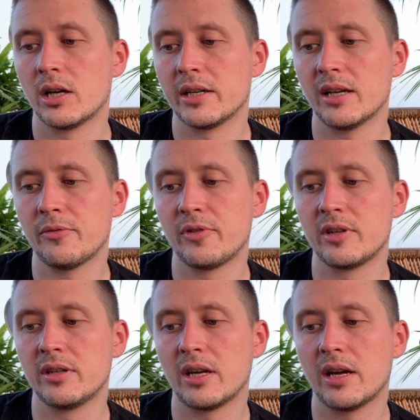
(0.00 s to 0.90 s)
Ja,
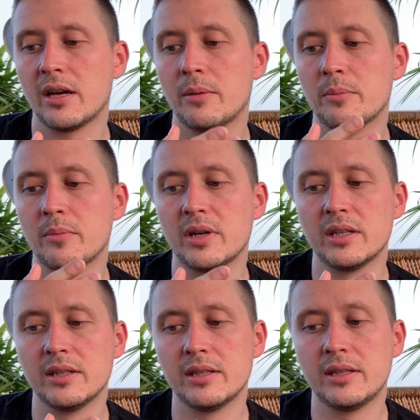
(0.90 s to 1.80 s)
für
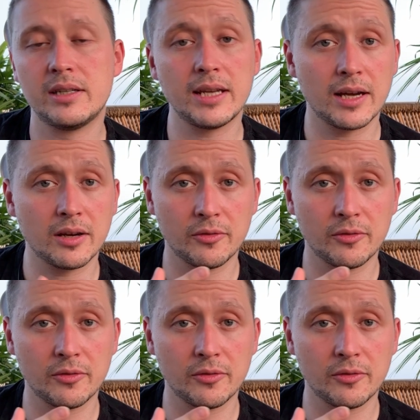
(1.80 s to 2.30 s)
der